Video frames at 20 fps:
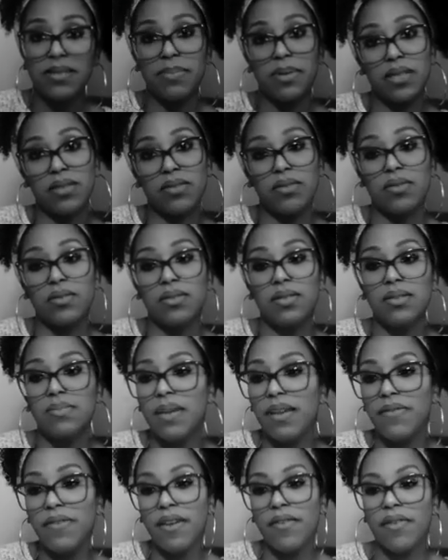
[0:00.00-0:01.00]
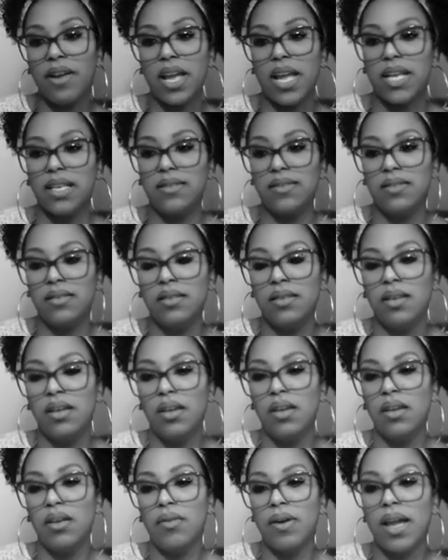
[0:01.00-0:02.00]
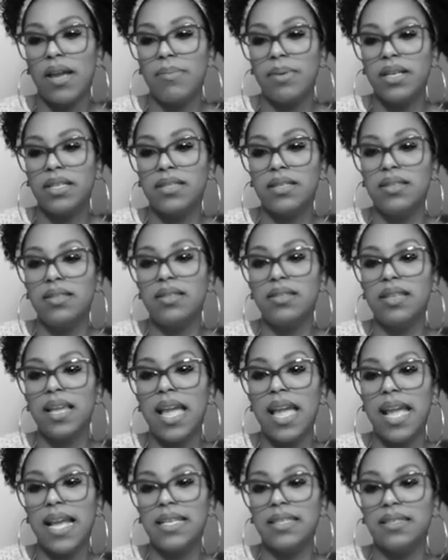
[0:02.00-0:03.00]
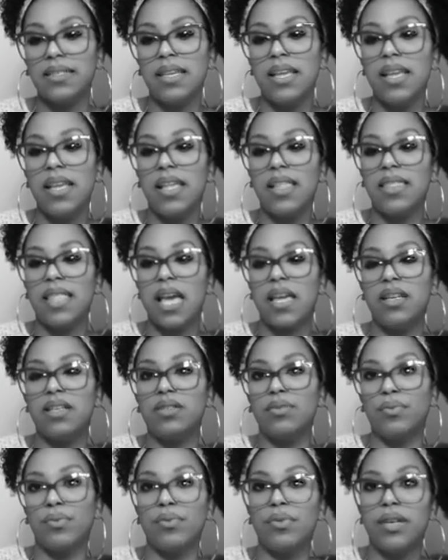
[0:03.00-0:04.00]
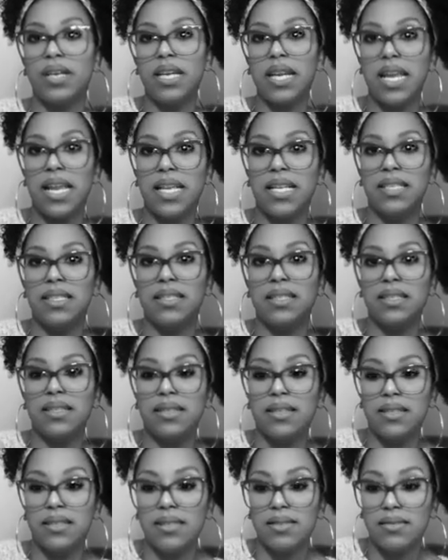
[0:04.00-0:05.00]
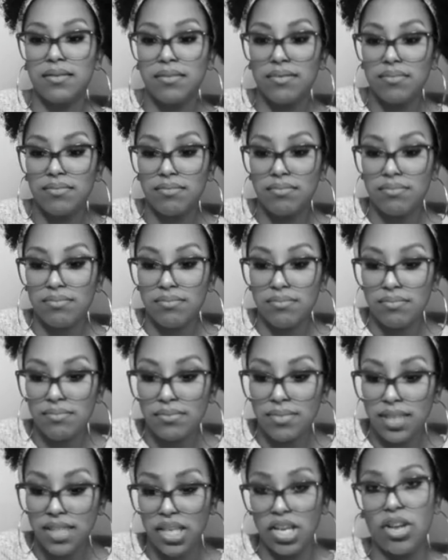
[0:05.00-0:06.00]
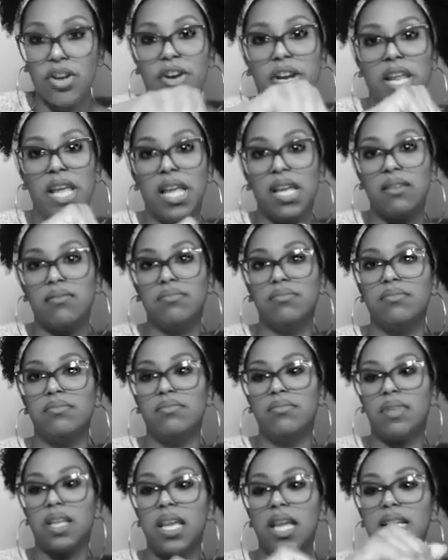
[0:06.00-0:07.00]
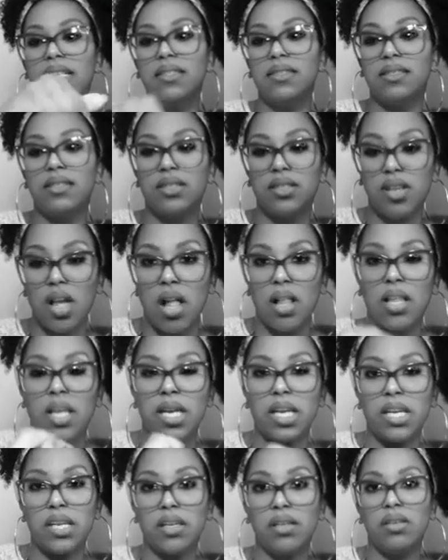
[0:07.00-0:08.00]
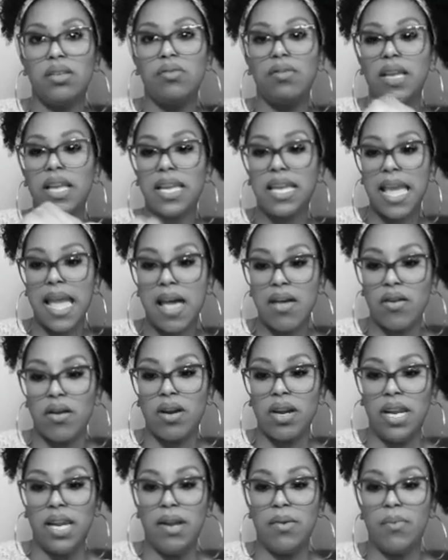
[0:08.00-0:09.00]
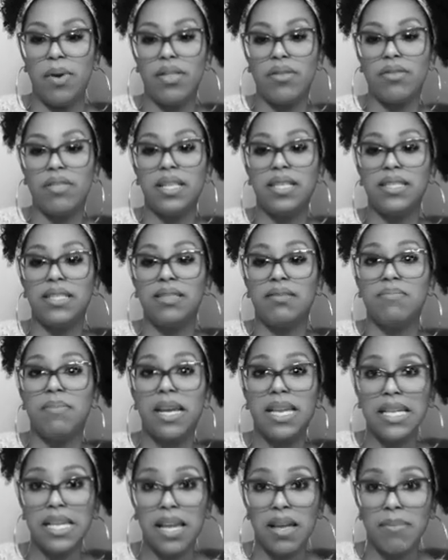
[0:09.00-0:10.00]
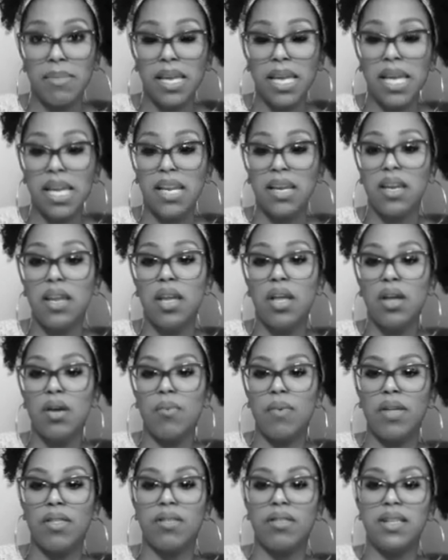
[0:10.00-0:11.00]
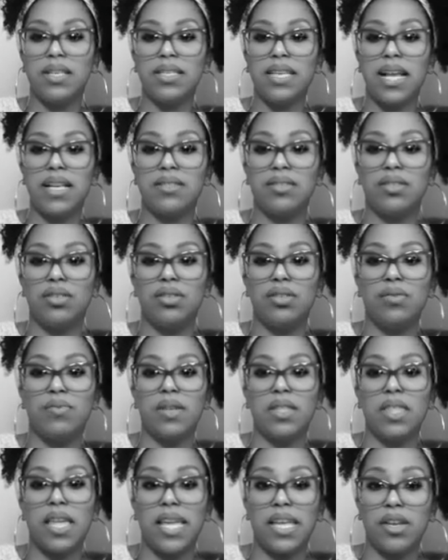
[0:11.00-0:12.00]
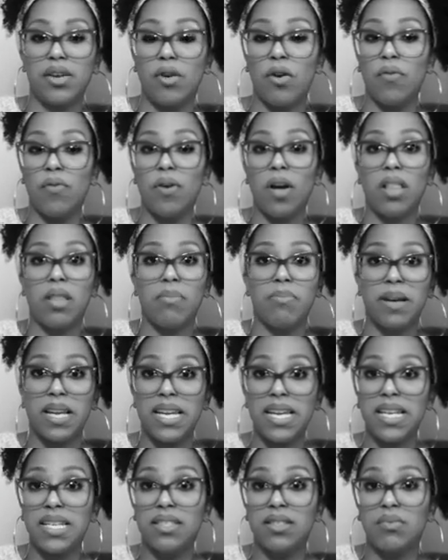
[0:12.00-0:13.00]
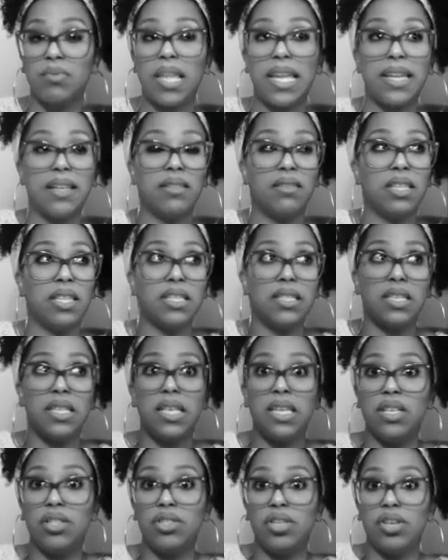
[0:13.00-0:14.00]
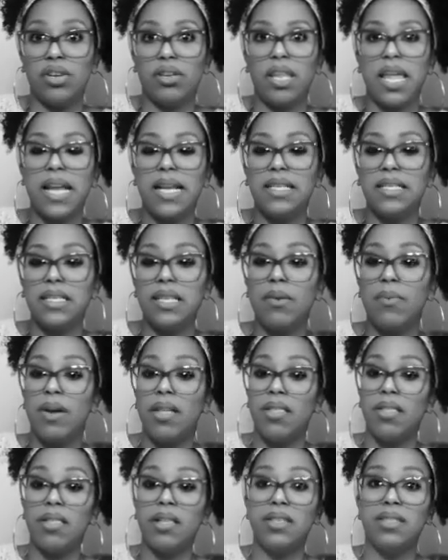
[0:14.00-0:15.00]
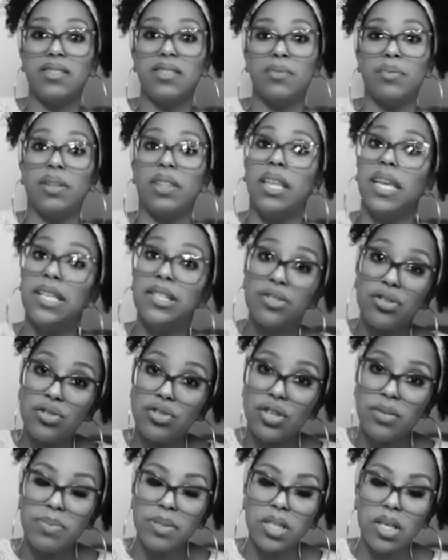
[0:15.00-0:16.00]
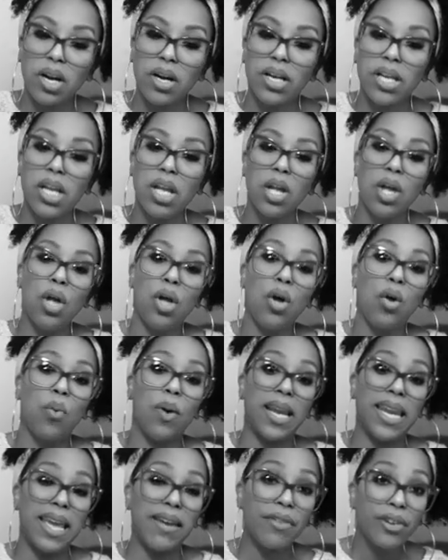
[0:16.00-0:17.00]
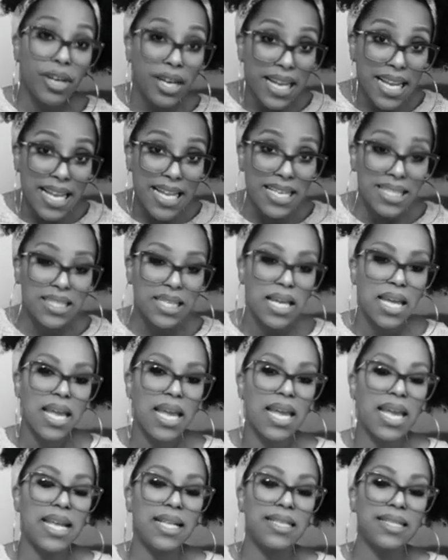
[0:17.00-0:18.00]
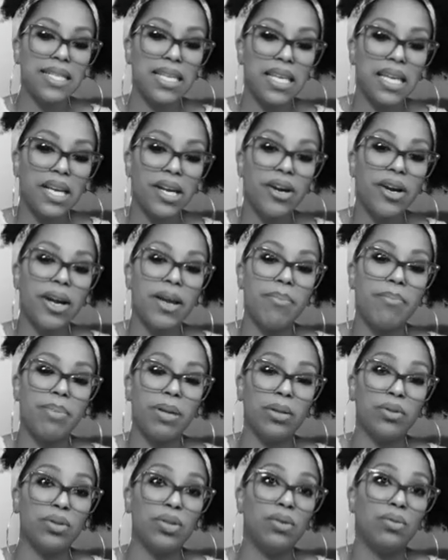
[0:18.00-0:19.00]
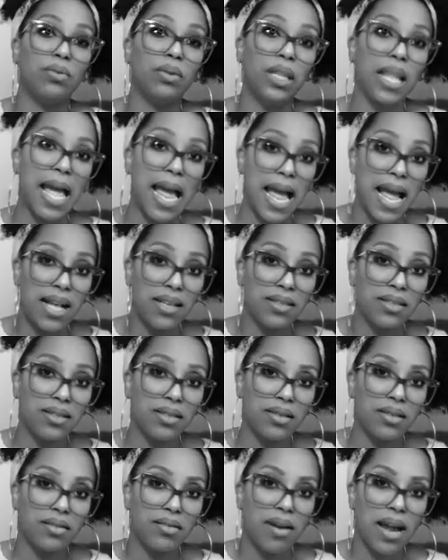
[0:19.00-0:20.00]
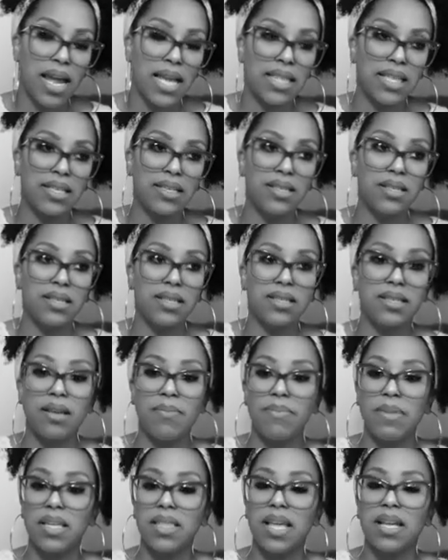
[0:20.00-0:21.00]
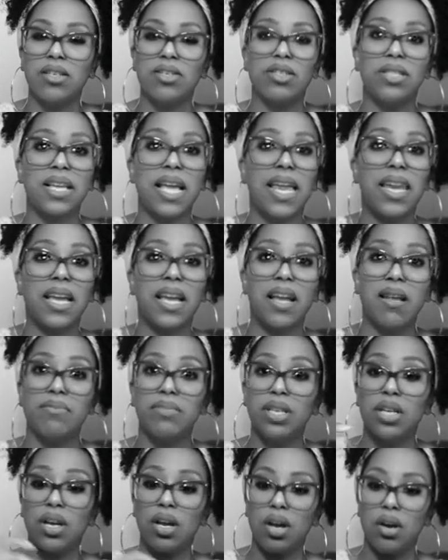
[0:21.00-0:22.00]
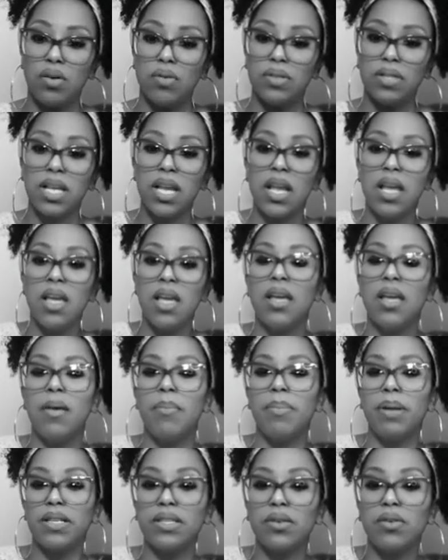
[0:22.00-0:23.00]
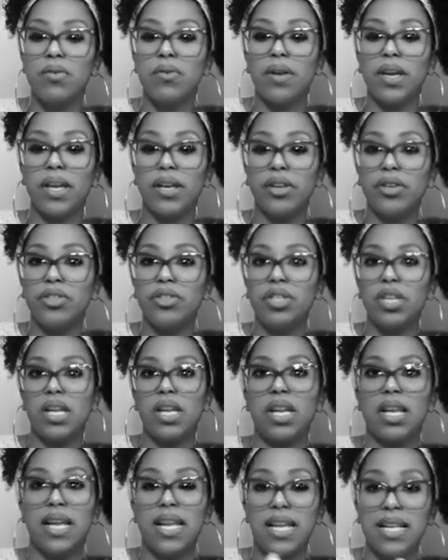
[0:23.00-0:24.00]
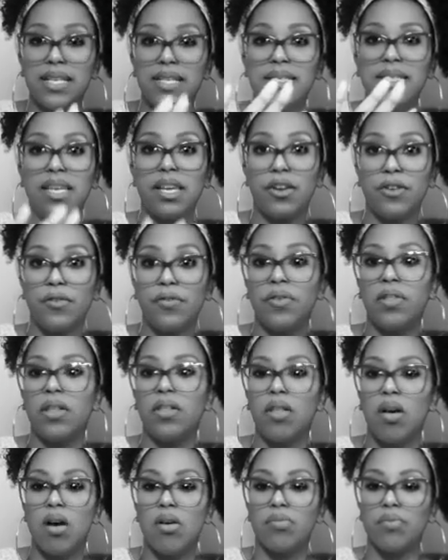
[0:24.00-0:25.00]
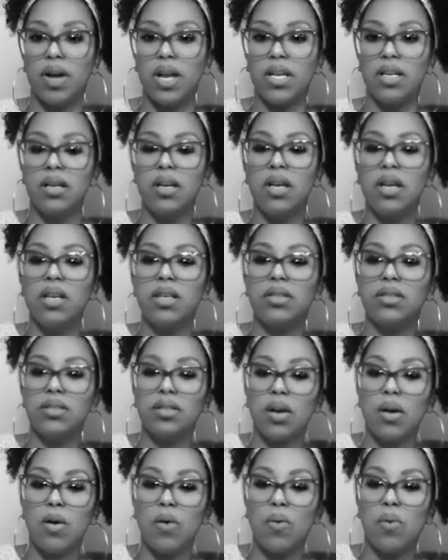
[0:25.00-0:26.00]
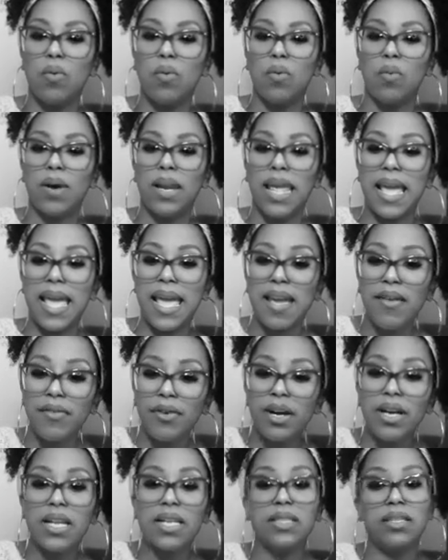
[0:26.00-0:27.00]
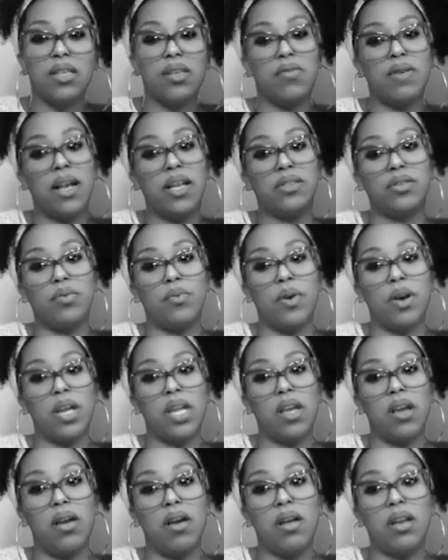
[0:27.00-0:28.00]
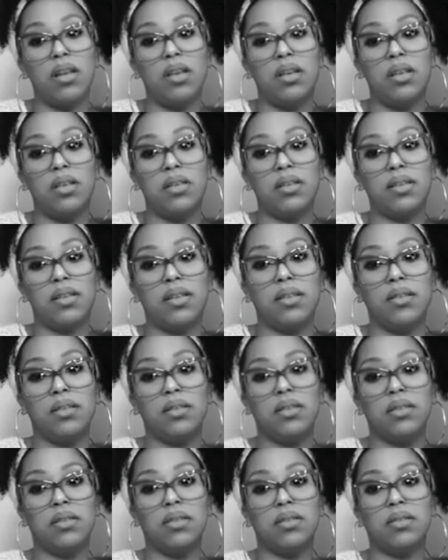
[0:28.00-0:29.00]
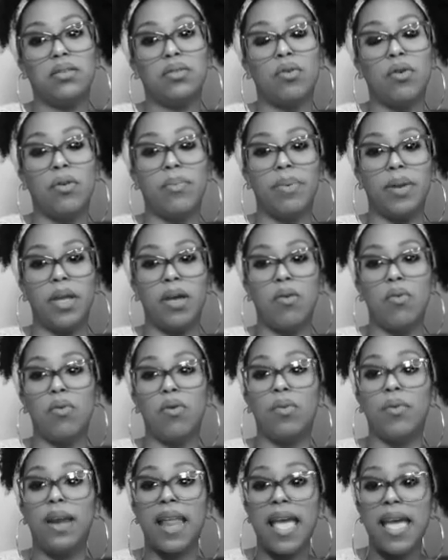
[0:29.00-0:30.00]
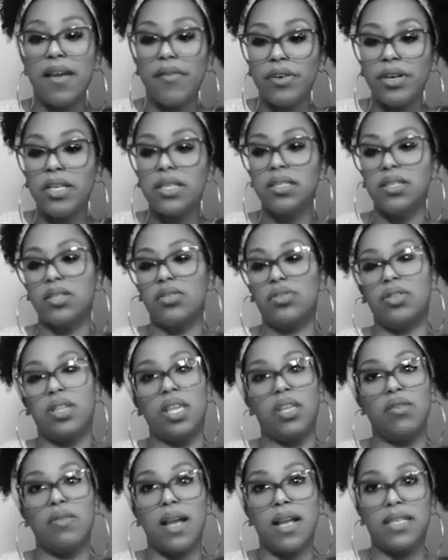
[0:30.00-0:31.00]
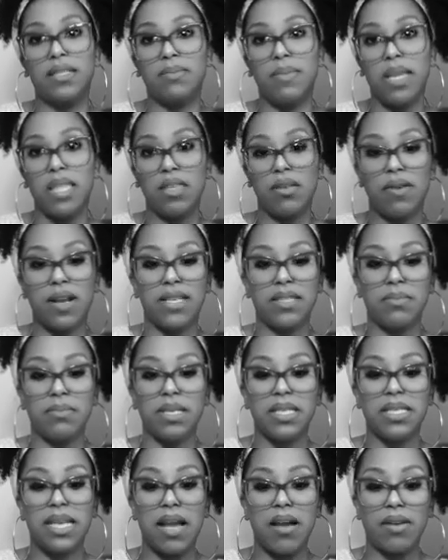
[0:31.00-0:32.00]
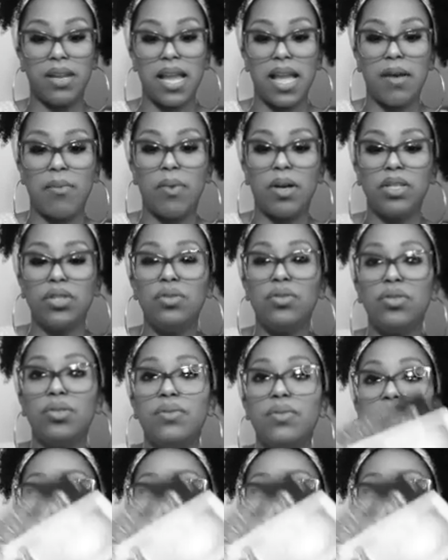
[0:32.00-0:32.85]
of Pentacles. My favorite ace, right? Because this is an ace that is rooted in security. It's solid. You can count on it. Whether this is money coming in, whether this has to do with like your overall abundance, like this leading to your legacy, whether this is a relationship starting, whatever it is, it's here and built to last, right? This isn't something that just kind of comes and goes. Pentacle energy is here for the long run. So whatever it is that you guys are working on, Scorpio, or whatever decision that you guys made that you guys have been doubting, I want you to